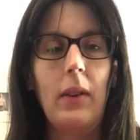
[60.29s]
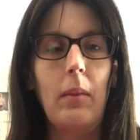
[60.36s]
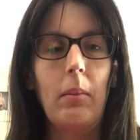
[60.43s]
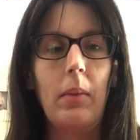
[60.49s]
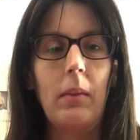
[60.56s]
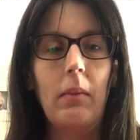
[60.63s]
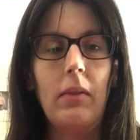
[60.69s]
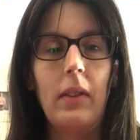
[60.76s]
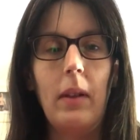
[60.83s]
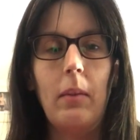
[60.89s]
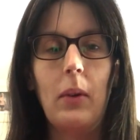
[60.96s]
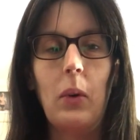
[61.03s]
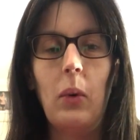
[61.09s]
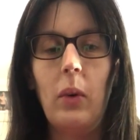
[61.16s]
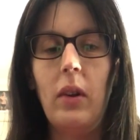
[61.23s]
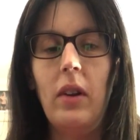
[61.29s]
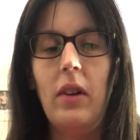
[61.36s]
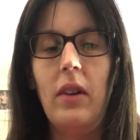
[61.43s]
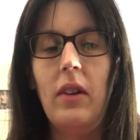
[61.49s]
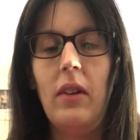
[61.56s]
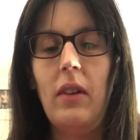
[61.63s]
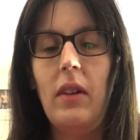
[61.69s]
Flip
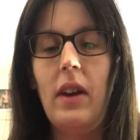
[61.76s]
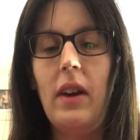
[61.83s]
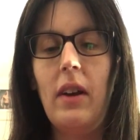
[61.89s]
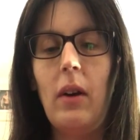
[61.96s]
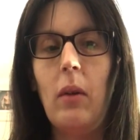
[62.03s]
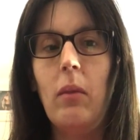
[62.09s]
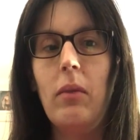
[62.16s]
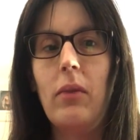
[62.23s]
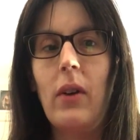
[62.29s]
Gordon on